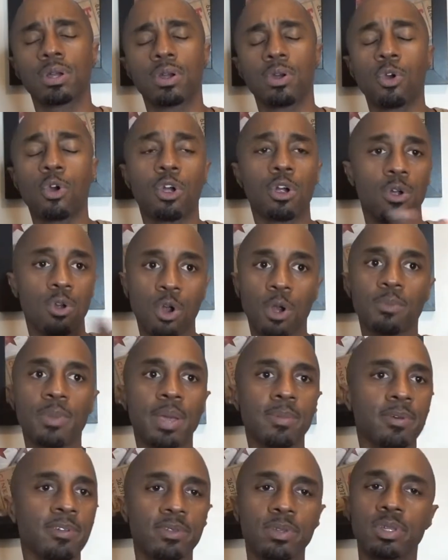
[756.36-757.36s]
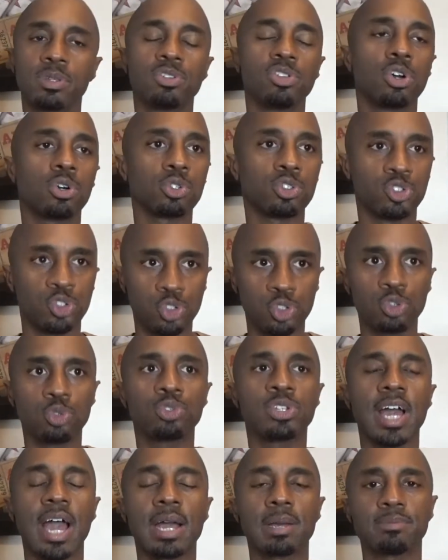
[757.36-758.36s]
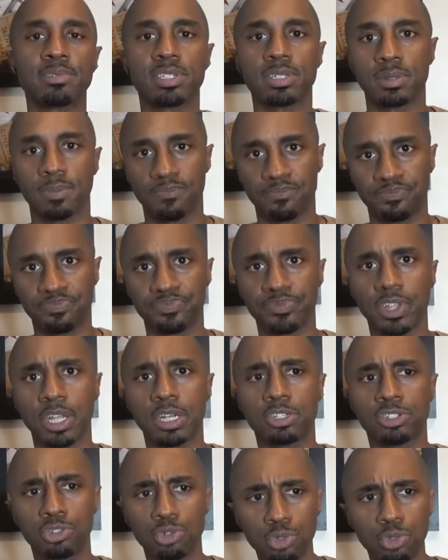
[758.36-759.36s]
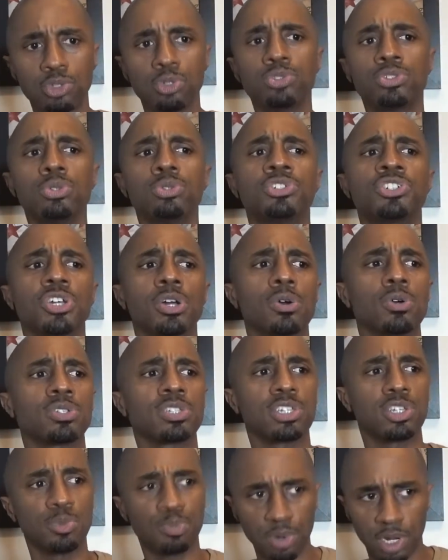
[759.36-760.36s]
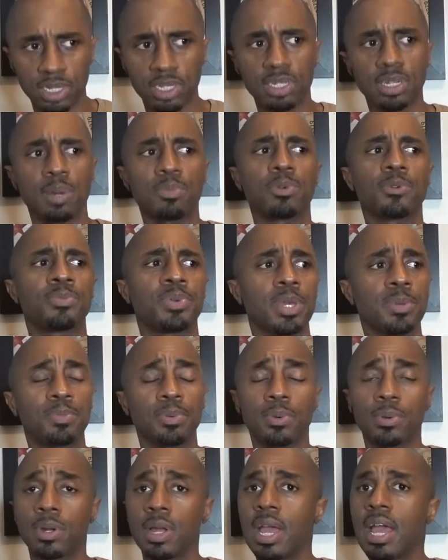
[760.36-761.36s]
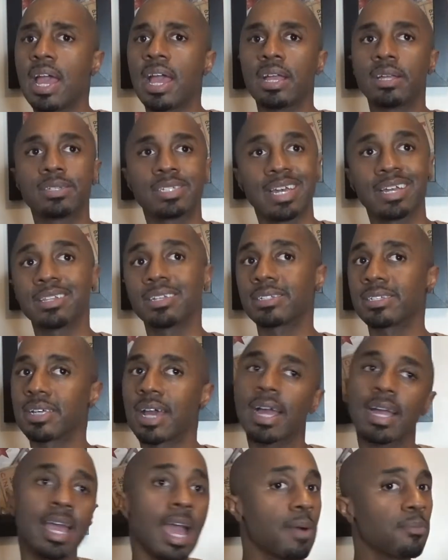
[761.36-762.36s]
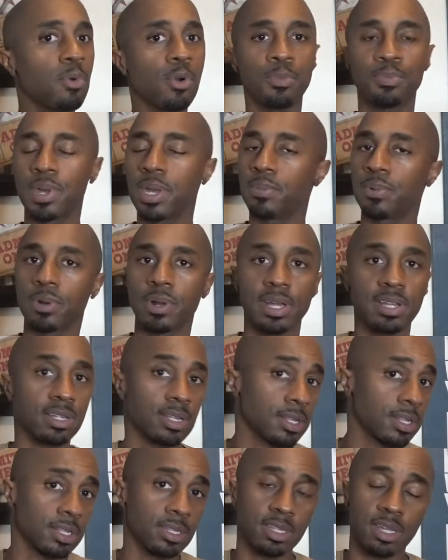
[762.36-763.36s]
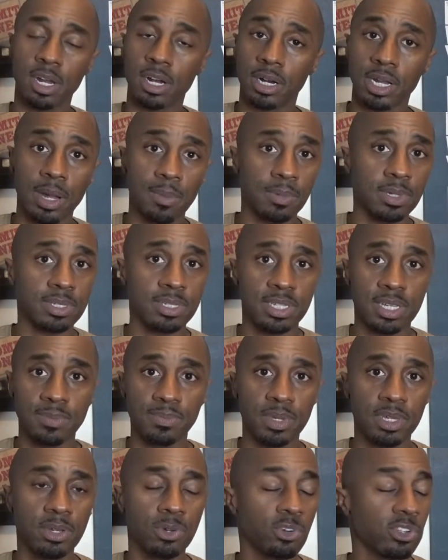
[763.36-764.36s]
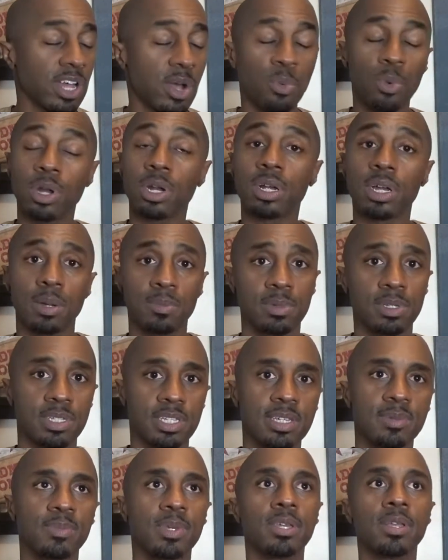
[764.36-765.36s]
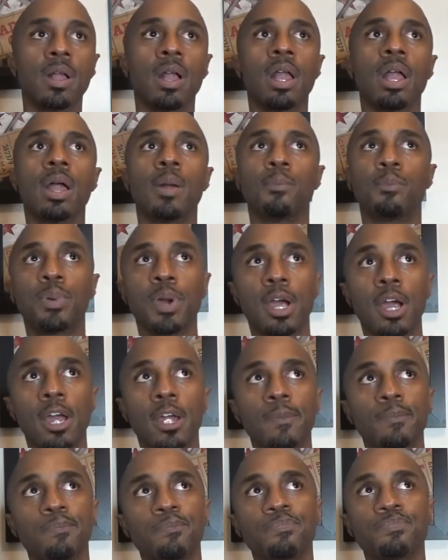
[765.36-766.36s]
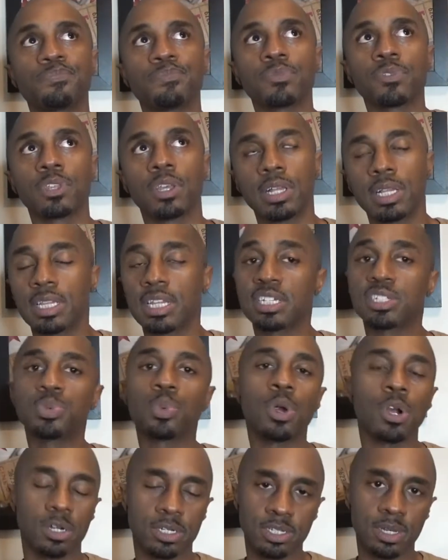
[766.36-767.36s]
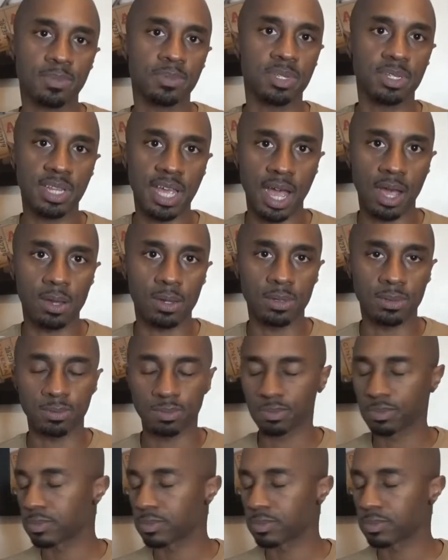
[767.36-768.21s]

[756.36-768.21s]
Or maybe, you know, two times you do two shows and you bring the number of people. And you say, listen, I got more people that are coming to see me or that want to come and see me. But let's work something out.